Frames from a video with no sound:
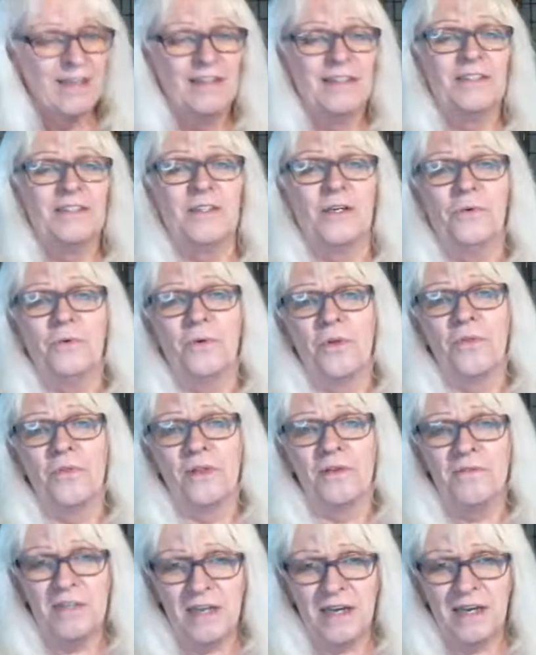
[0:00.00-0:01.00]
So with
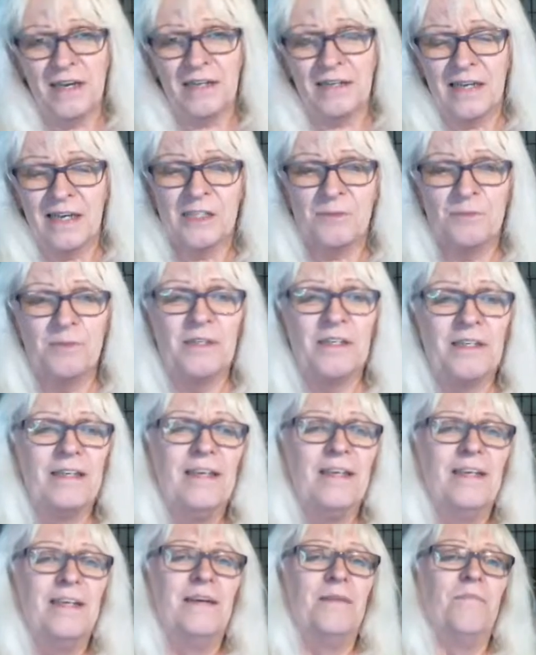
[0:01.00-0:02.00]
VA engagement,
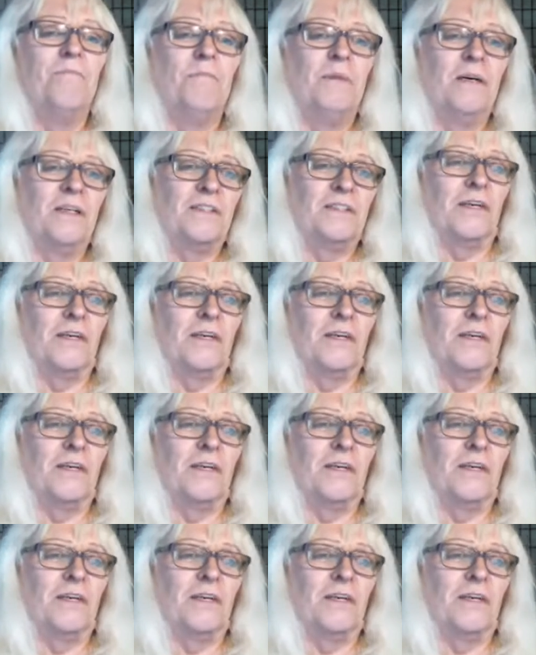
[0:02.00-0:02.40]
but